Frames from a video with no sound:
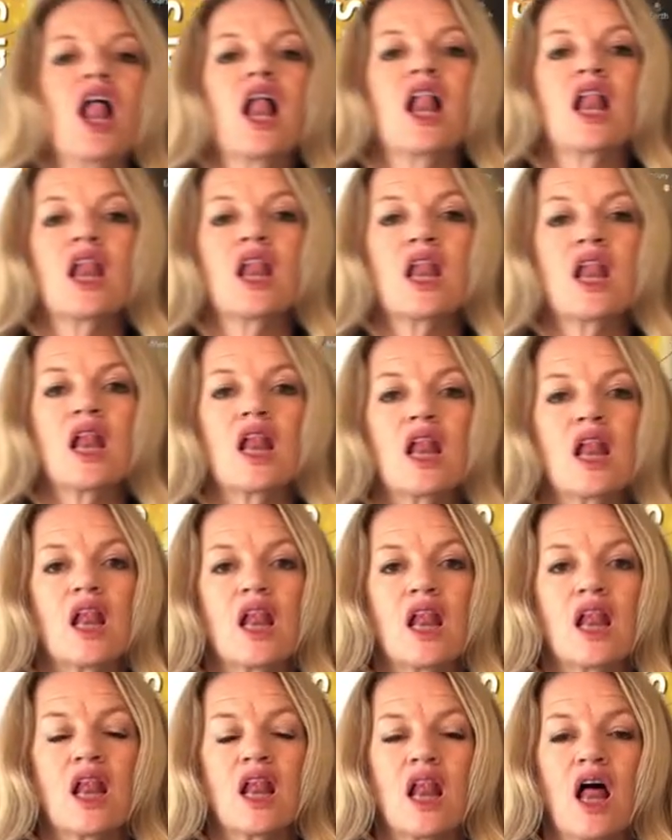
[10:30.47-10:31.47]

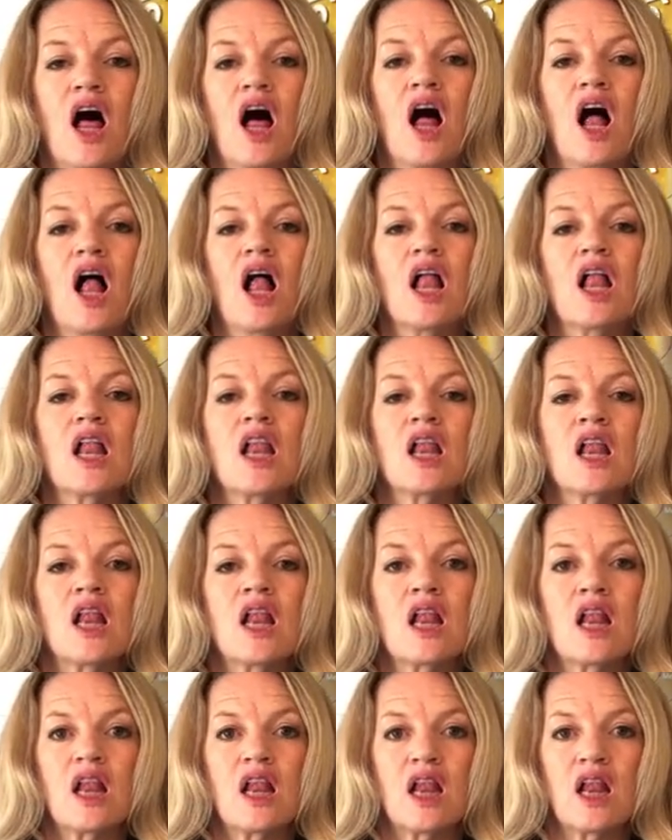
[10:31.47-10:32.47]
O,
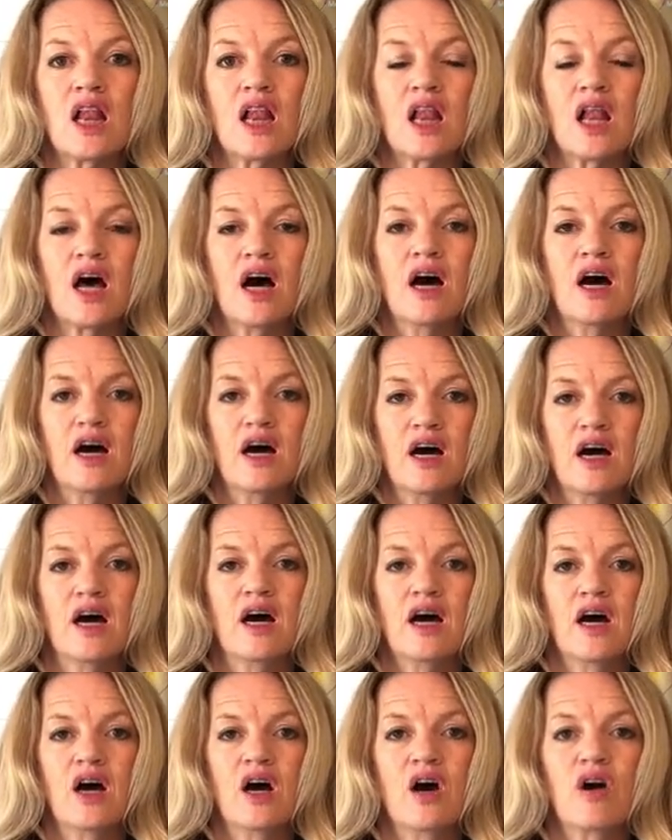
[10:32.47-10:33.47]
O,
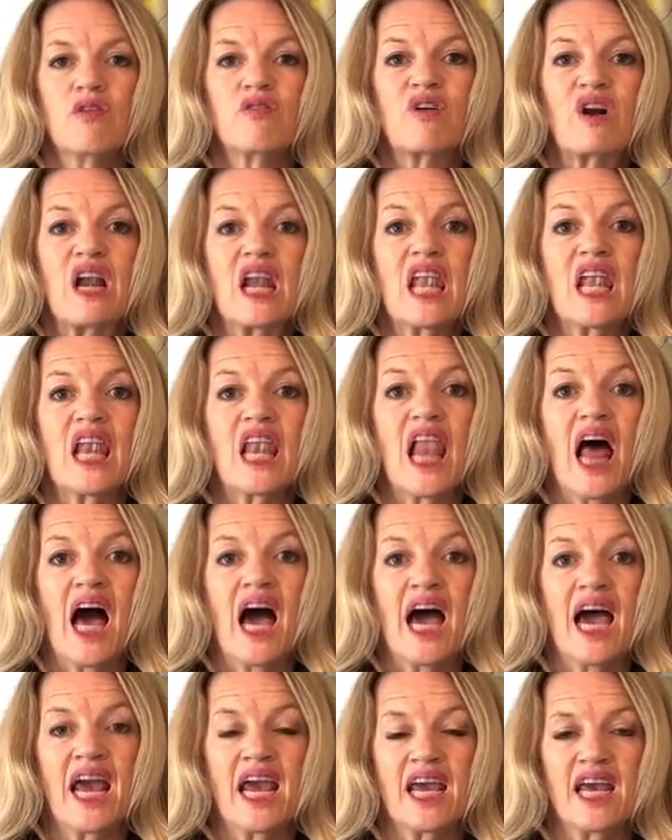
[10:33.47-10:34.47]
for
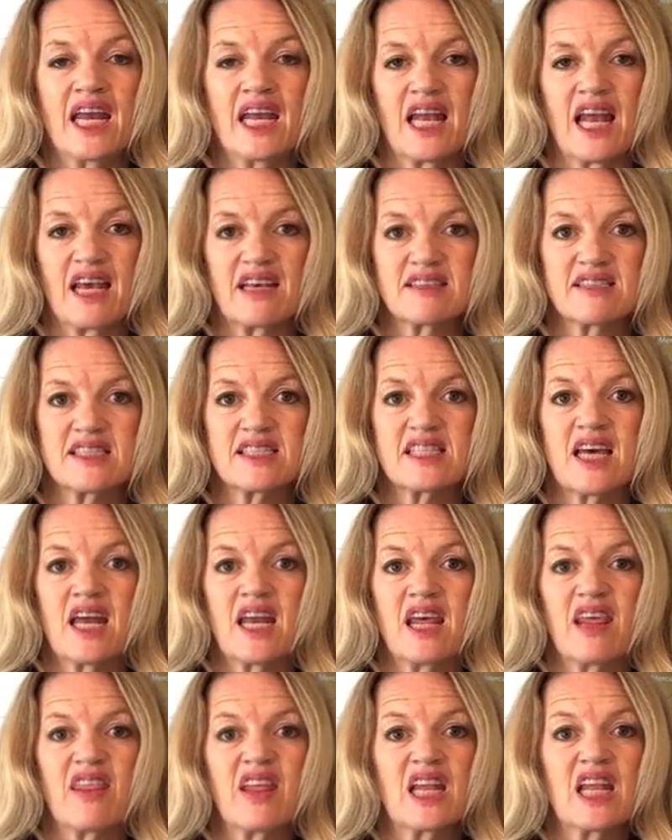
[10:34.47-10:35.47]
lion, like Sunny the